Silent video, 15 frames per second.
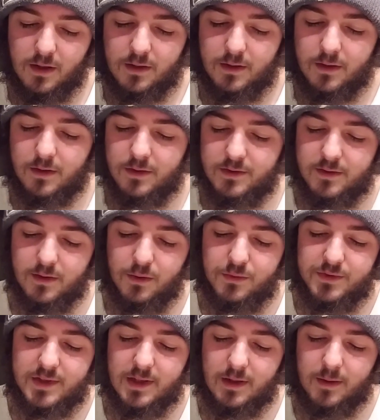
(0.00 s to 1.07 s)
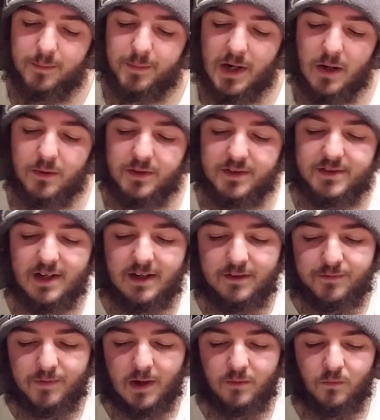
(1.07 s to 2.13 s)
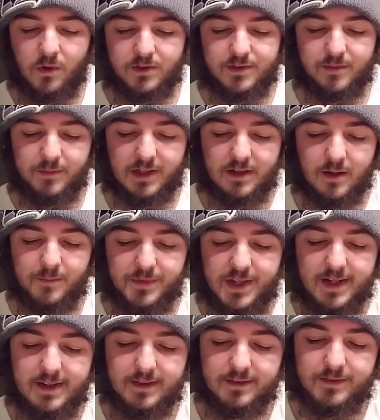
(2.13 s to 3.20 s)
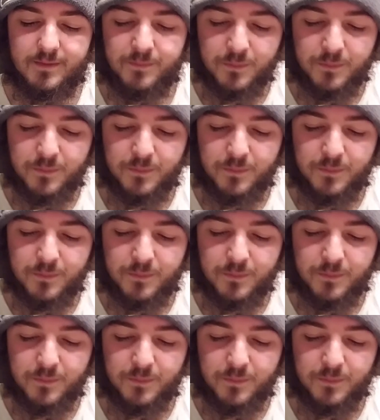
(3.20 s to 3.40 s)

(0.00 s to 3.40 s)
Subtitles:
goods lose their power to satisfy wants and become things.